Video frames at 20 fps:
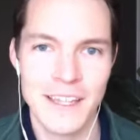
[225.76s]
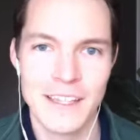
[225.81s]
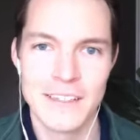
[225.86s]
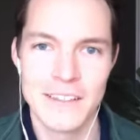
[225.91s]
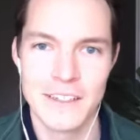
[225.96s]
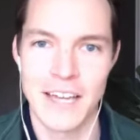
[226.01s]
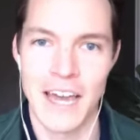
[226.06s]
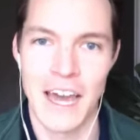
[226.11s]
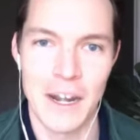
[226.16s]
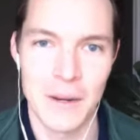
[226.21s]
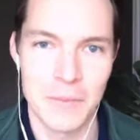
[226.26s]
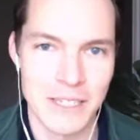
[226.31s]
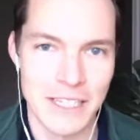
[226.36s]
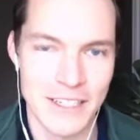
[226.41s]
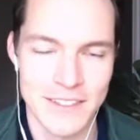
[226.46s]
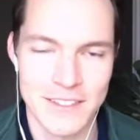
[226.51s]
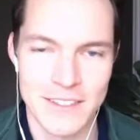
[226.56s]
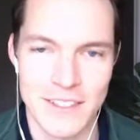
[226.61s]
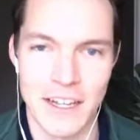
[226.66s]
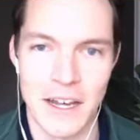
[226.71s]
got them
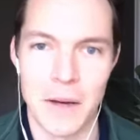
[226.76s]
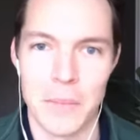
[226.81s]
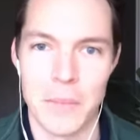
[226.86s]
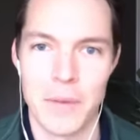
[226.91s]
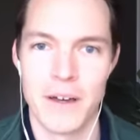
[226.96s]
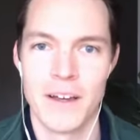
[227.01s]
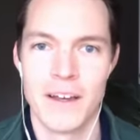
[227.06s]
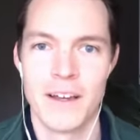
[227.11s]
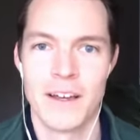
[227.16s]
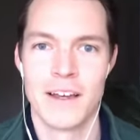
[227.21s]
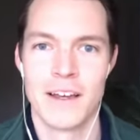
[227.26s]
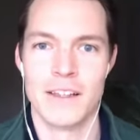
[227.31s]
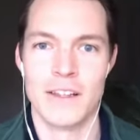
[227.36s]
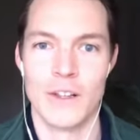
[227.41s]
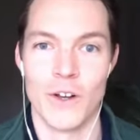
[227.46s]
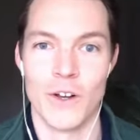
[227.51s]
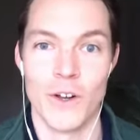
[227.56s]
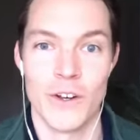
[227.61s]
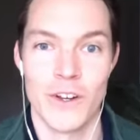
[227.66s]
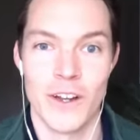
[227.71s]
leased up,
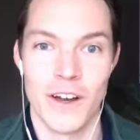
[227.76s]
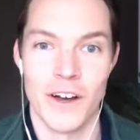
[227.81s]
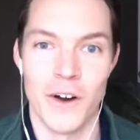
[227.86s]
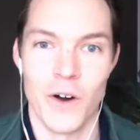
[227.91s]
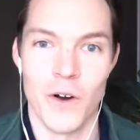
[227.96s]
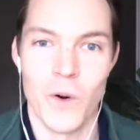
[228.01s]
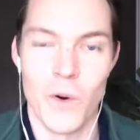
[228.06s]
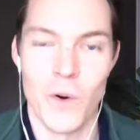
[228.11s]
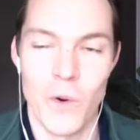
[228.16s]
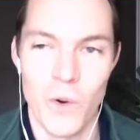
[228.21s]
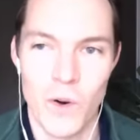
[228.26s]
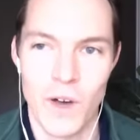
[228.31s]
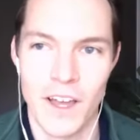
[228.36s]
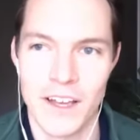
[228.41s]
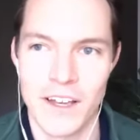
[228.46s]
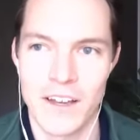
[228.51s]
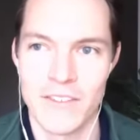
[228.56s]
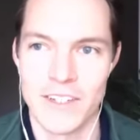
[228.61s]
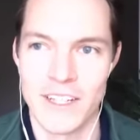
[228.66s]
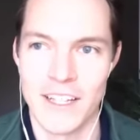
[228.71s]
learned a whole
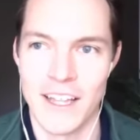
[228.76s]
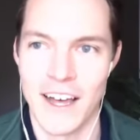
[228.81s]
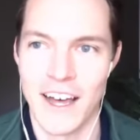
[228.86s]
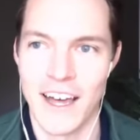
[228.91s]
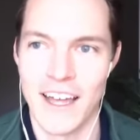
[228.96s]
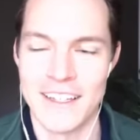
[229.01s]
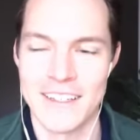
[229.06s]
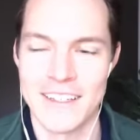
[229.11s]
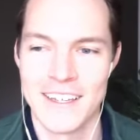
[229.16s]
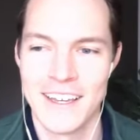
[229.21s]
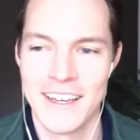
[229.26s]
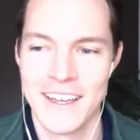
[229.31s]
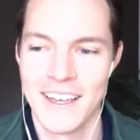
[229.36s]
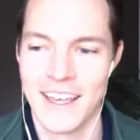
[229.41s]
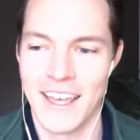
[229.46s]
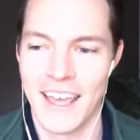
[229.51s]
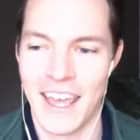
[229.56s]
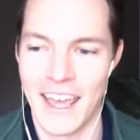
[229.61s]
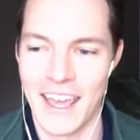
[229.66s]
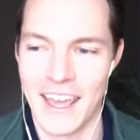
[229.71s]
heck of a lot.
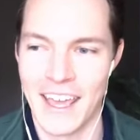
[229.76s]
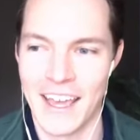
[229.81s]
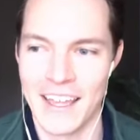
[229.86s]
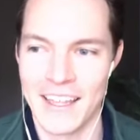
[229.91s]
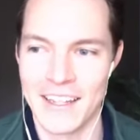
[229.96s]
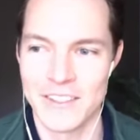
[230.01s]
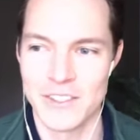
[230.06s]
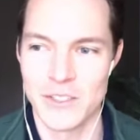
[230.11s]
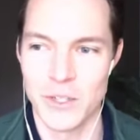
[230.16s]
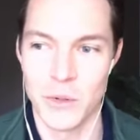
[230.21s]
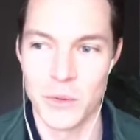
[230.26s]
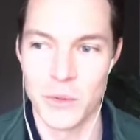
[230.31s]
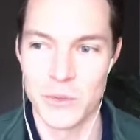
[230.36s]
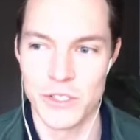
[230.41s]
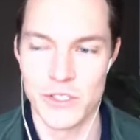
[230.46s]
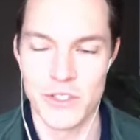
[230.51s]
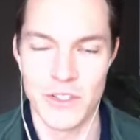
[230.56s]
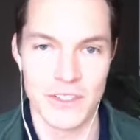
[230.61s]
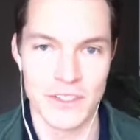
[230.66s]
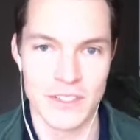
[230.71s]
And so
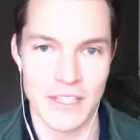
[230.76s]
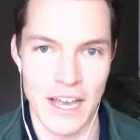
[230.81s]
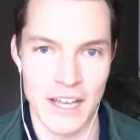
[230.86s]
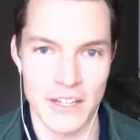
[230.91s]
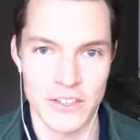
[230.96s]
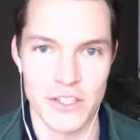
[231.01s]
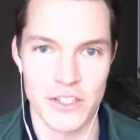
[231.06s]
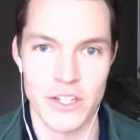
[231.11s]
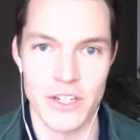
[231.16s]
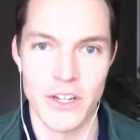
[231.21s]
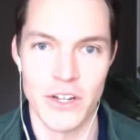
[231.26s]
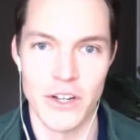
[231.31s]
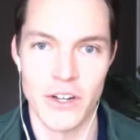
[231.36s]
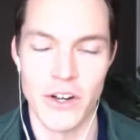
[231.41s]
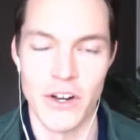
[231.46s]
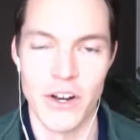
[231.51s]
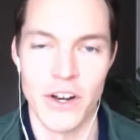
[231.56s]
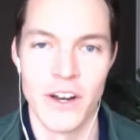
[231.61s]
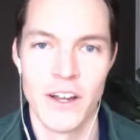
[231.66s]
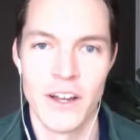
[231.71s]
just this last
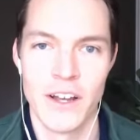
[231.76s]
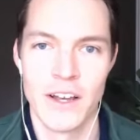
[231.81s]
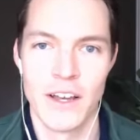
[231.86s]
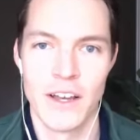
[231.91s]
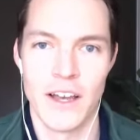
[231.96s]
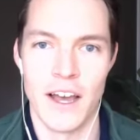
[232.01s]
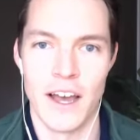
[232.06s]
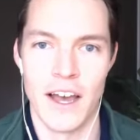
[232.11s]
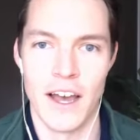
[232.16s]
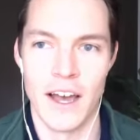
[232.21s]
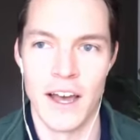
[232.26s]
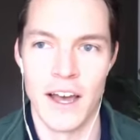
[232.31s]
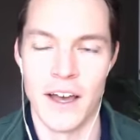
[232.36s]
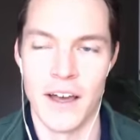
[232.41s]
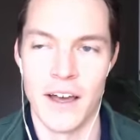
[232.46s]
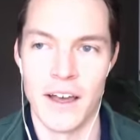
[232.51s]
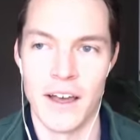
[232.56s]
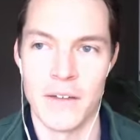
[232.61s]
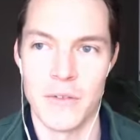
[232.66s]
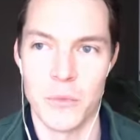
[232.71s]
year,
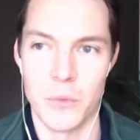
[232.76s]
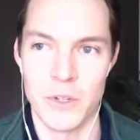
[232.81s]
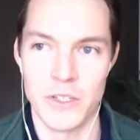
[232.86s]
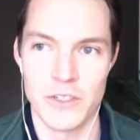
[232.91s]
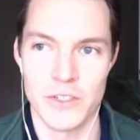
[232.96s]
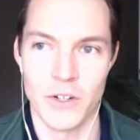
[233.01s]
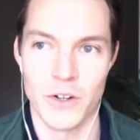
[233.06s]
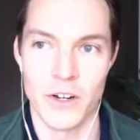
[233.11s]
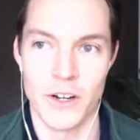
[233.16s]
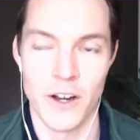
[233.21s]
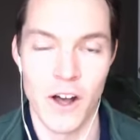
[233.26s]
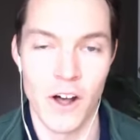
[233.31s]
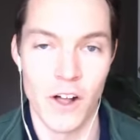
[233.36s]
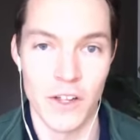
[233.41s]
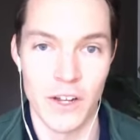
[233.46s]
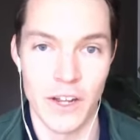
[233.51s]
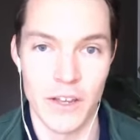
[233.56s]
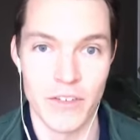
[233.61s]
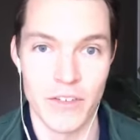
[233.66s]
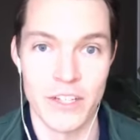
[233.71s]
uh, we started
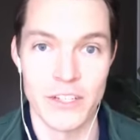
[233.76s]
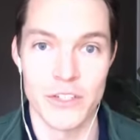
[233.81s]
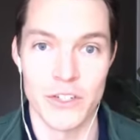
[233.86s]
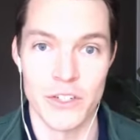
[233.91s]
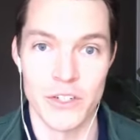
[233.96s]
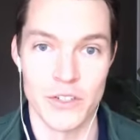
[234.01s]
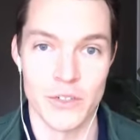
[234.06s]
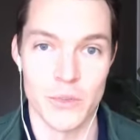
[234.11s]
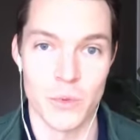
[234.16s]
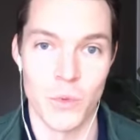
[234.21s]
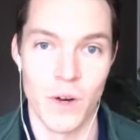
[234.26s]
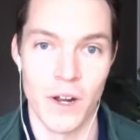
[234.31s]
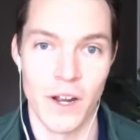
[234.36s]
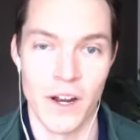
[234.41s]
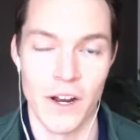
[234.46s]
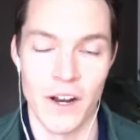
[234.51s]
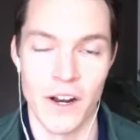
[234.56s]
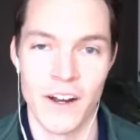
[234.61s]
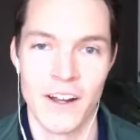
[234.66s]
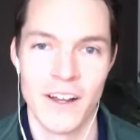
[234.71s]
Holladay Ventures,
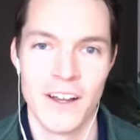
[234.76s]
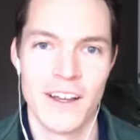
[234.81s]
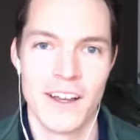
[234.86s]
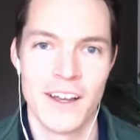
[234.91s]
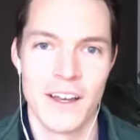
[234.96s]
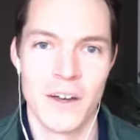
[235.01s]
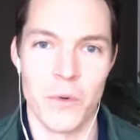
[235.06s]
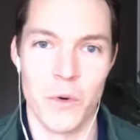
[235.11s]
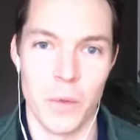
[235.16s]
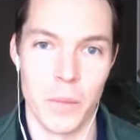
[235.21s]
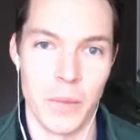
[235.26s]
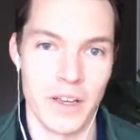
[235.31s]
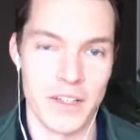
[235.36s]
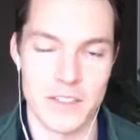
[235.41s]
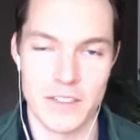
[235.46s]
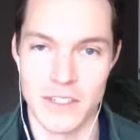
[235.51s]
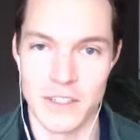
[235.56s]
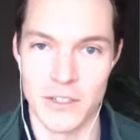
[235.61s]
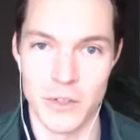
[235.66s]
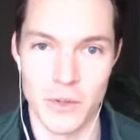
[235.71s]
where we're
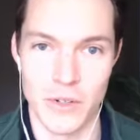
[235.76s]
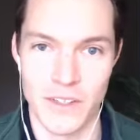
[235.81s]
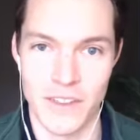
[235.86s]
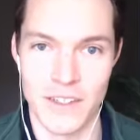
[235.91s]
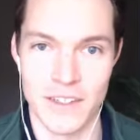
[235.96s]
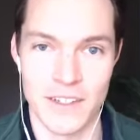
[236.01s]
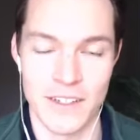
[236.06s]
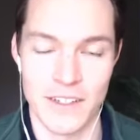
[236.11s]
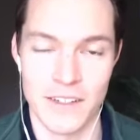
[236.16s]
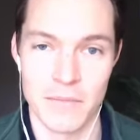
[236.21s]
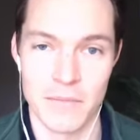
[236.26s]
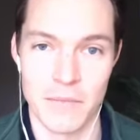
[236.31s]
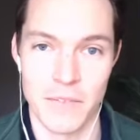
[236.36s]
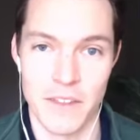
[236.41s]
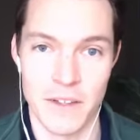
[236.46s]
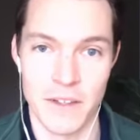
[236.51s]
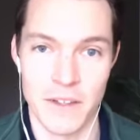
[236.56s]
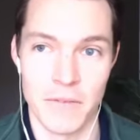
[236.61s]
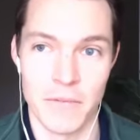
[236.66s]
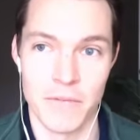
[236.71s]
basically doing the
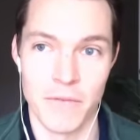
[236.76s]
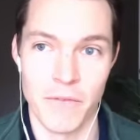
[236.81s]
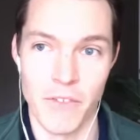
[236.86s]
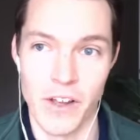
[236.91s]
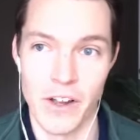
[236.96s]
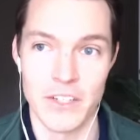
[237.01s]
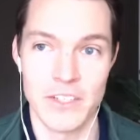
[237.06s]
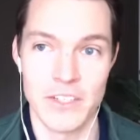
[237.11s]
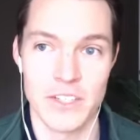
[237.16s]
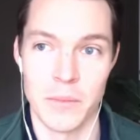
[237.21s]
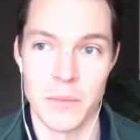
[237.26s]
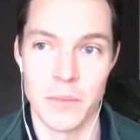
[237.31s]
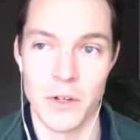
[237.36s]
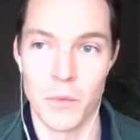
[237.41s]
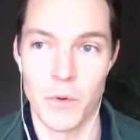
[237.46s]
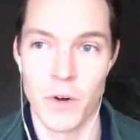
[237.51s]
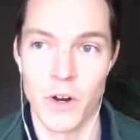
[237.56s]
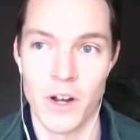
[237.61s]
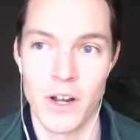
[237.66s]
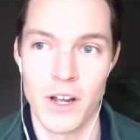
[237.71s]
the very similar
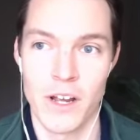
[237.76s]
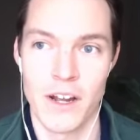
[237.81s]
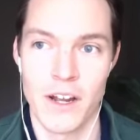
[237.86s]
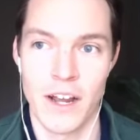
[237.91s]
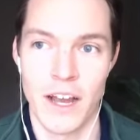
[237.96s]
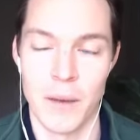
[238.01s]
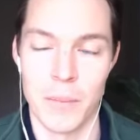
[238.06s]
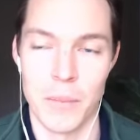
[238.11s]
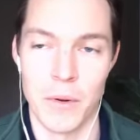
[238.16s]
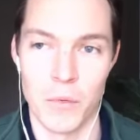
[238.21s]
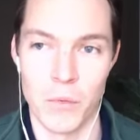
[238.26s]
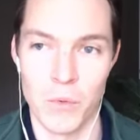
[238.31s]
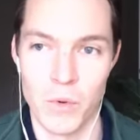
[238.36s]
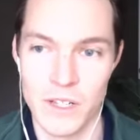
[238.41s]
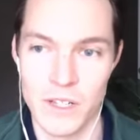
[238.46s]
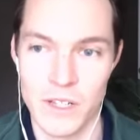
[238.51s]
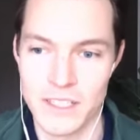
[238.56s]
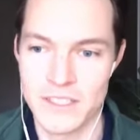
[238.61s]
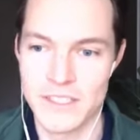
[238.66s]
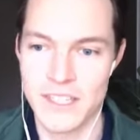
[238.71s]
work, uh, but
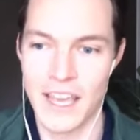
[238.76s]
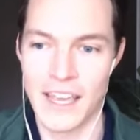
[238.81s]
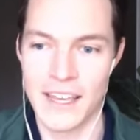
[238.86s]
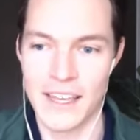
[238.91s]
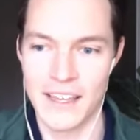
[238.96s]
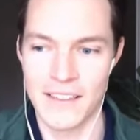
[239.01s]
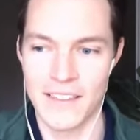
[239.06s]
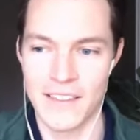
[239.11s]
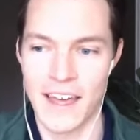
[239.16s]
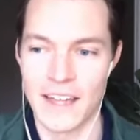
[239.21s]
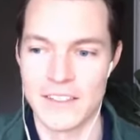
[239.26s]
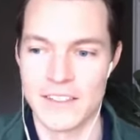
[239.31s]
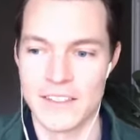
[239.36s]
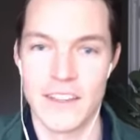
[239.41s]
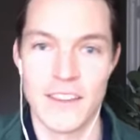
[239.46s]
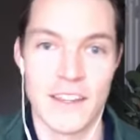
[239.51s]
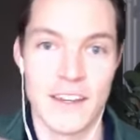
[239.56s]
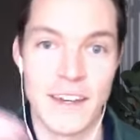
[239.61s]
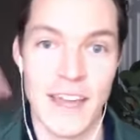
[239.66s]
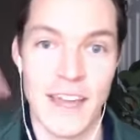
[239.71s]
really taking that to
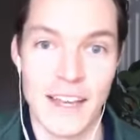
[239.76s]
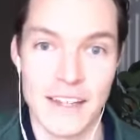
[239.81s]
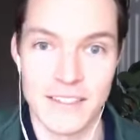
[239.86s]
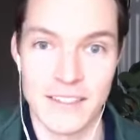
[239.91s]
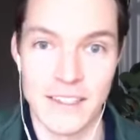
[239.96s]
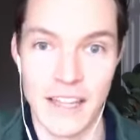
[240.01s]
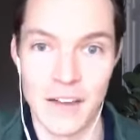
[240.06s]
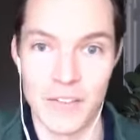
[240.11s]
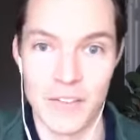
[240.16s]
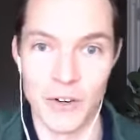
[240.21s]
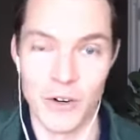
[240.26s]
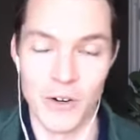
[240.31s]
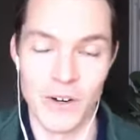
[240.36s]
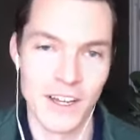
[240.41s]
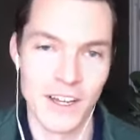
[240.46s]
the next level